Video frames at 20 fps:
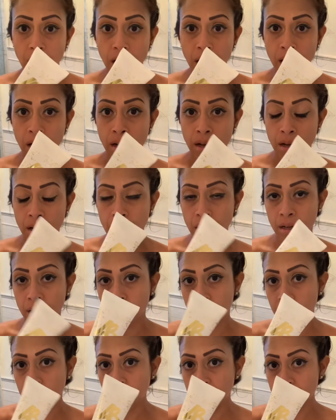
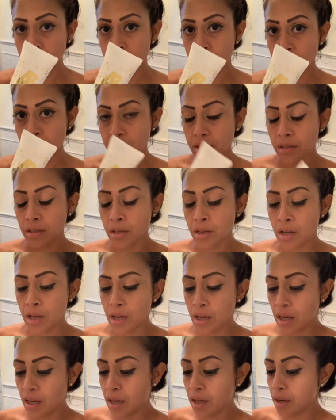collection.
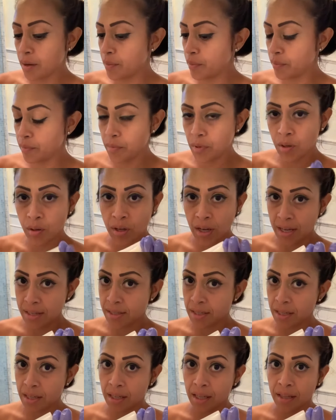You guys
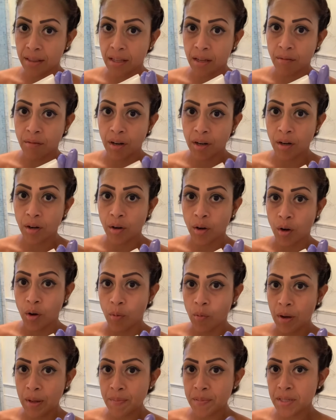can get that right on her
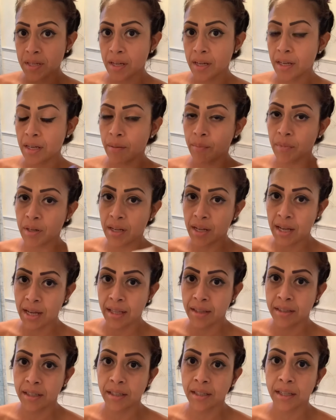website. I'm gonna
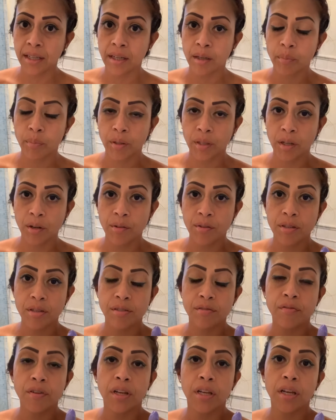add the link below
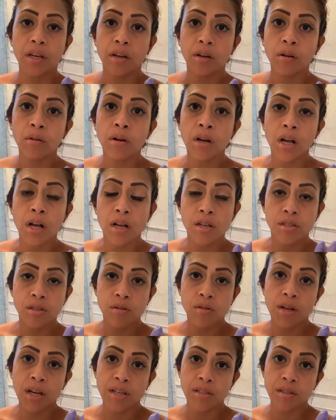this video so
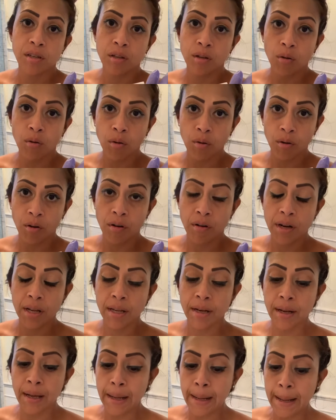you guys can order
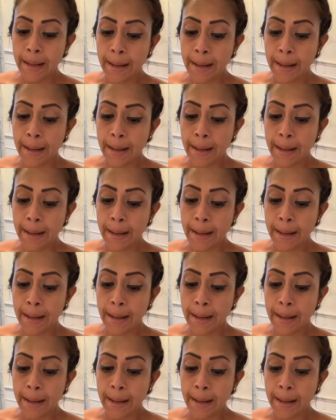it.